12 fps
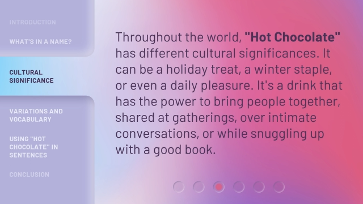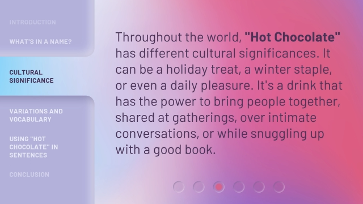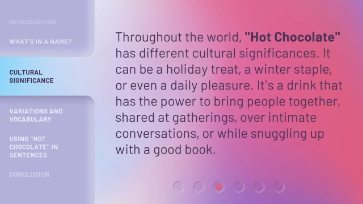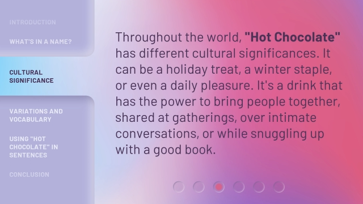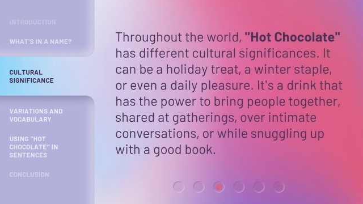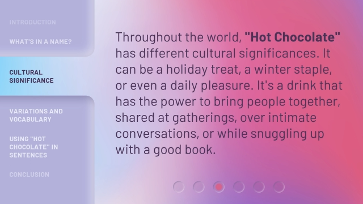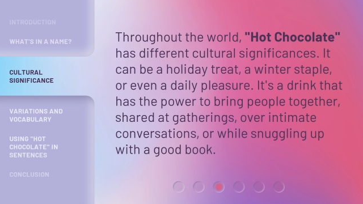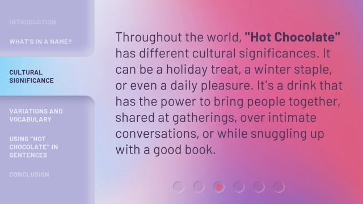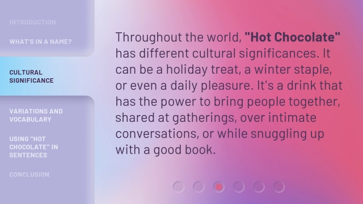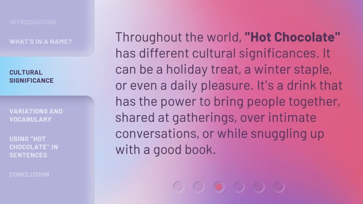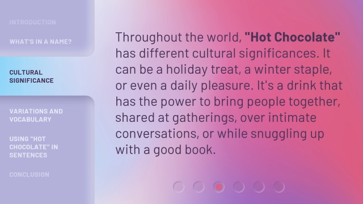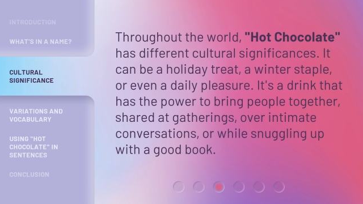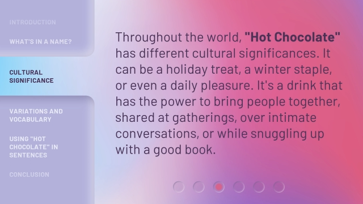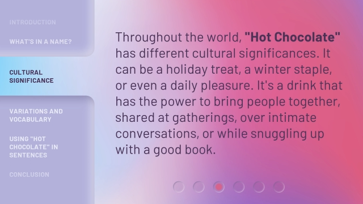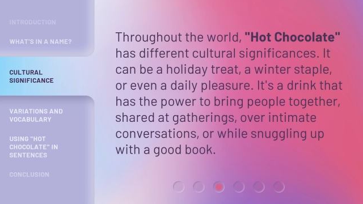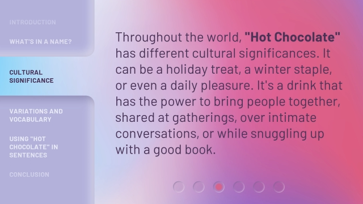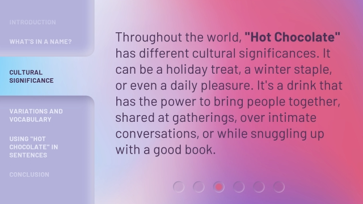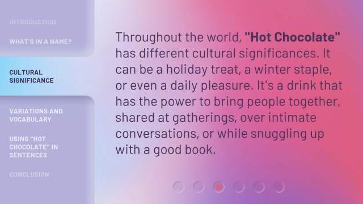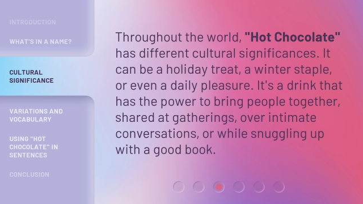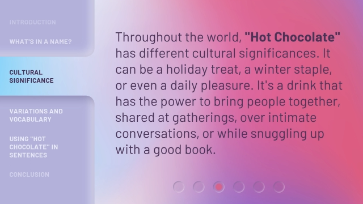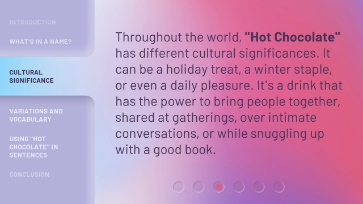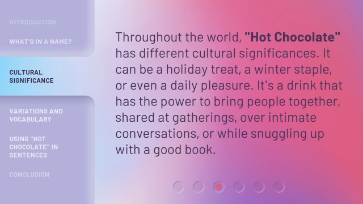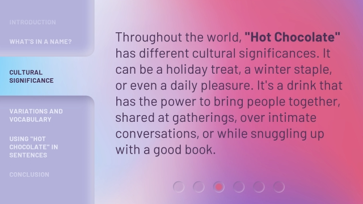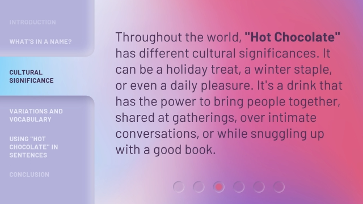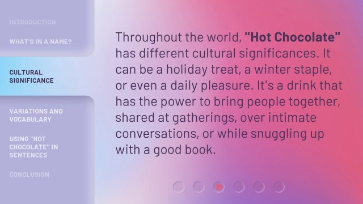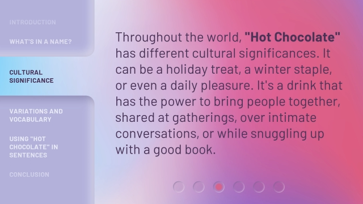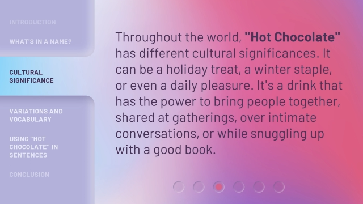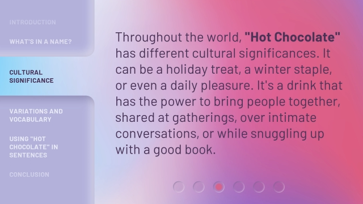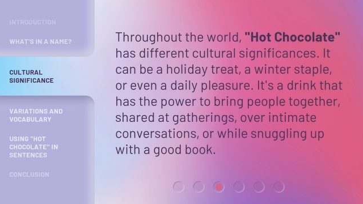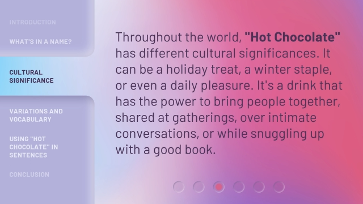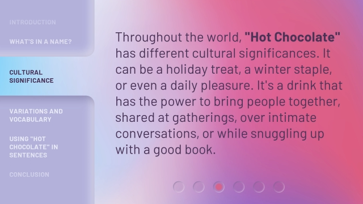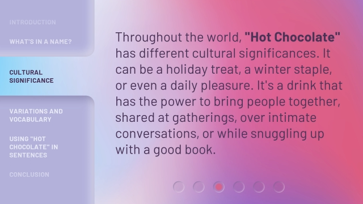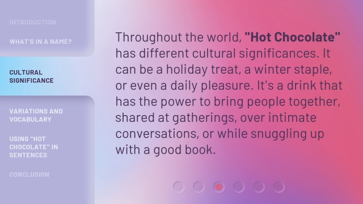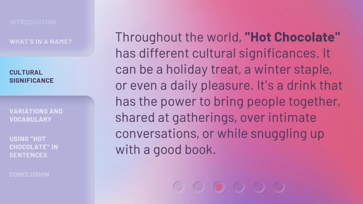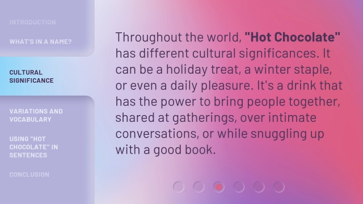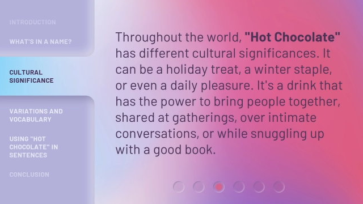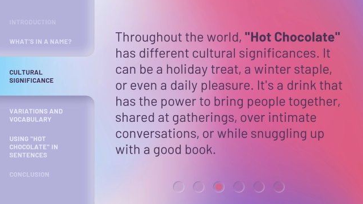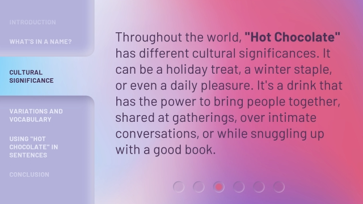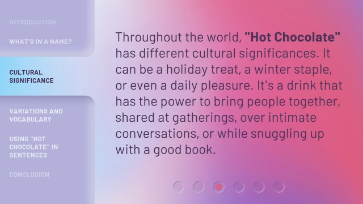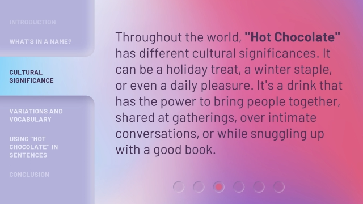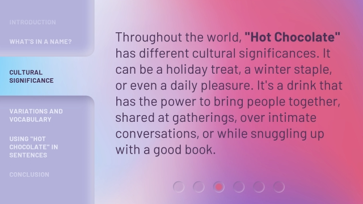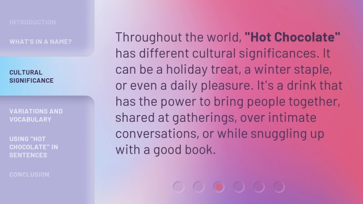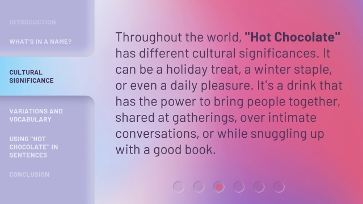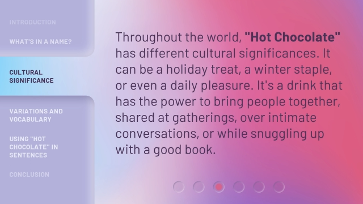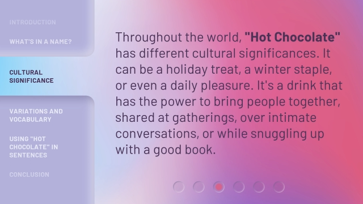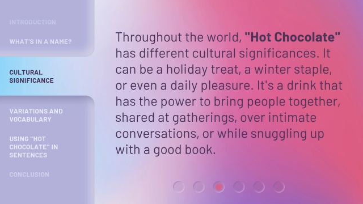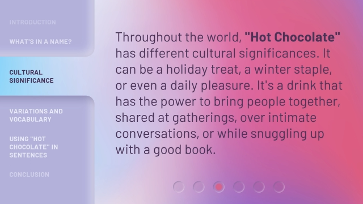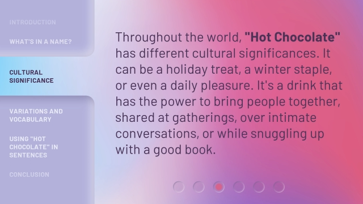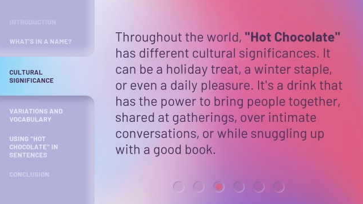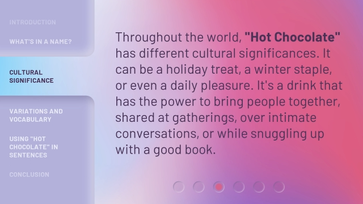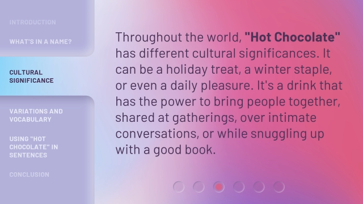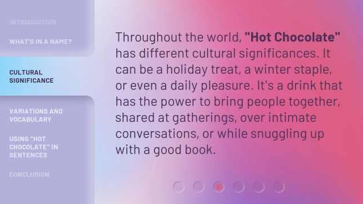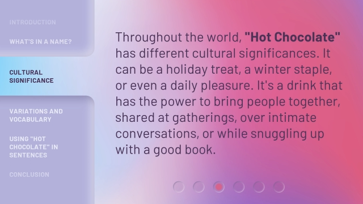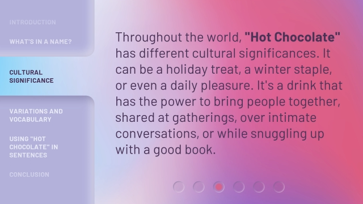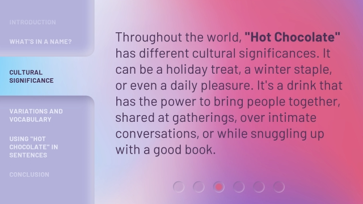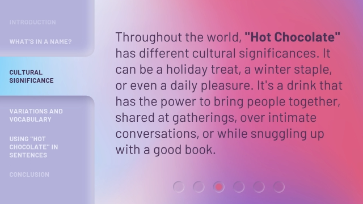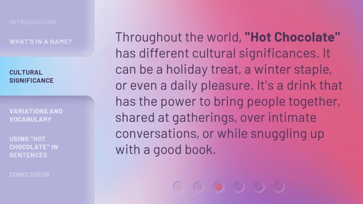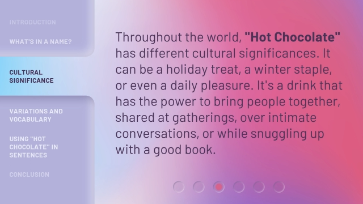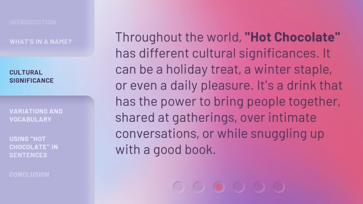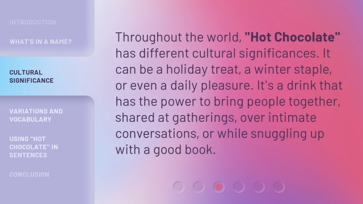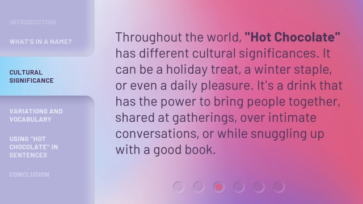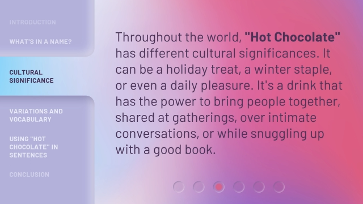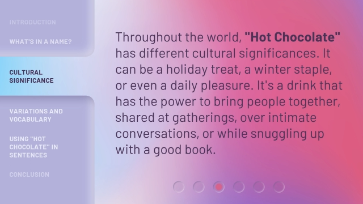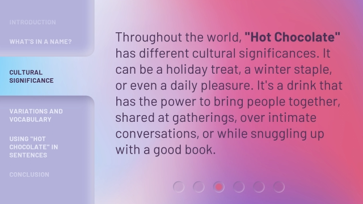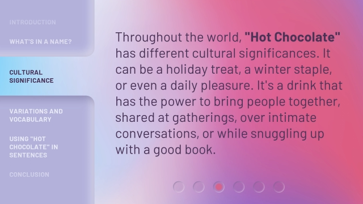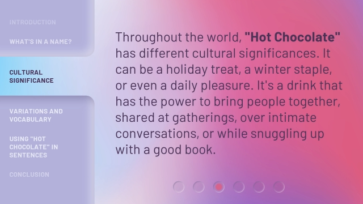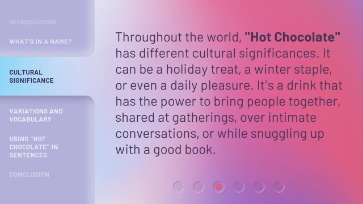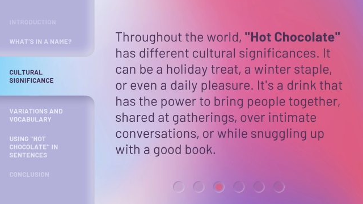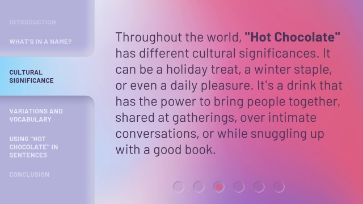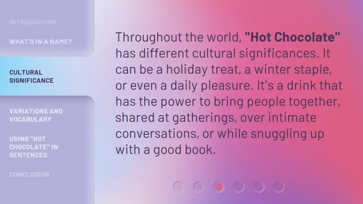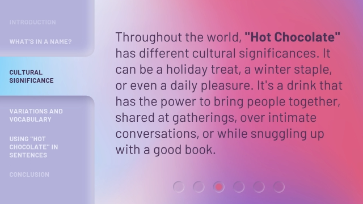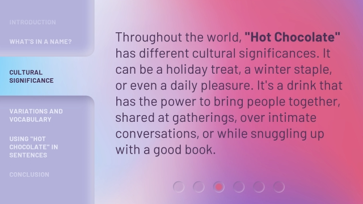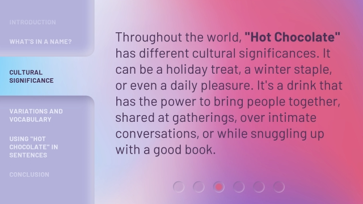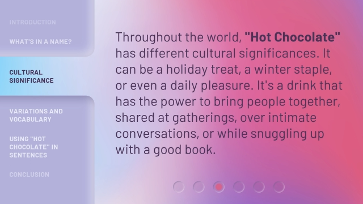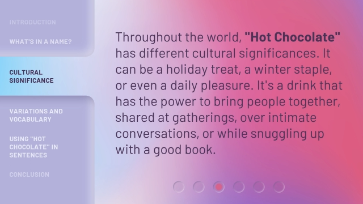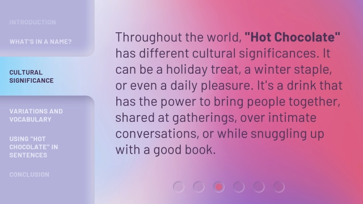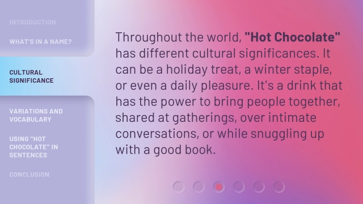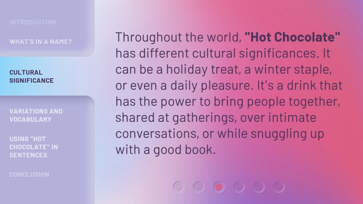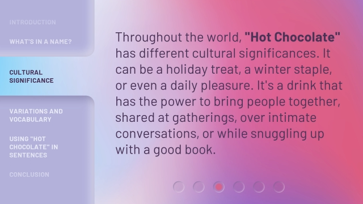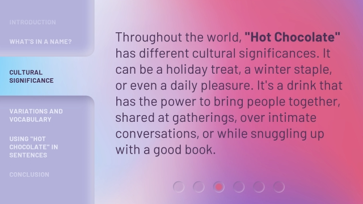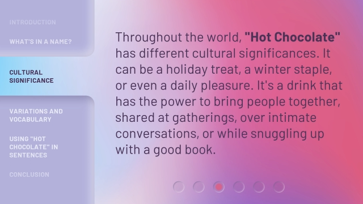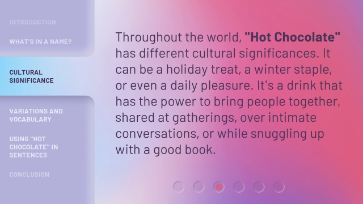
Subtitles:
Nobody's mouth can be seen.